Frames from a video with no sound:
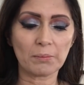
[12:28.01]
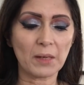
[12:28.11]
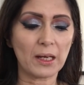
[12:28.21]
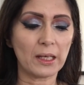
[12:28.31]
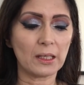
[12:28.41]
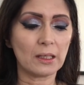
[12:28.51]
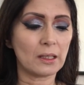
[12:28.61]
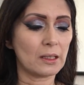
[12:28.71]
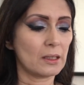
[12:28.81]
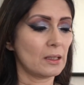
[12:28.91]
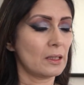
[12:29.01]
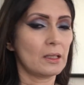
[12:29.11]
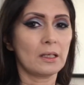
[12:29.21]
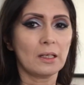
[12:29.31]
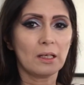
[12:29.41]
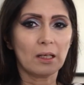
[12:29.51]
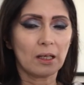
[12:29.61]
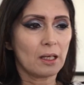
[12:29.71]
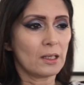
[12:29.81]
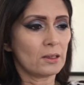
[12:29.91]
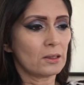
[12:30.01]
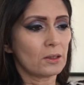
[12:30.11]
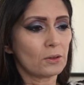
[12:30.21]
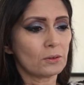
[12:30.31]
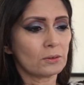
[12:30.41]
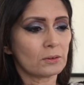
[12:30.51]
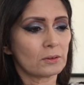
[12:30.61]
my Inglow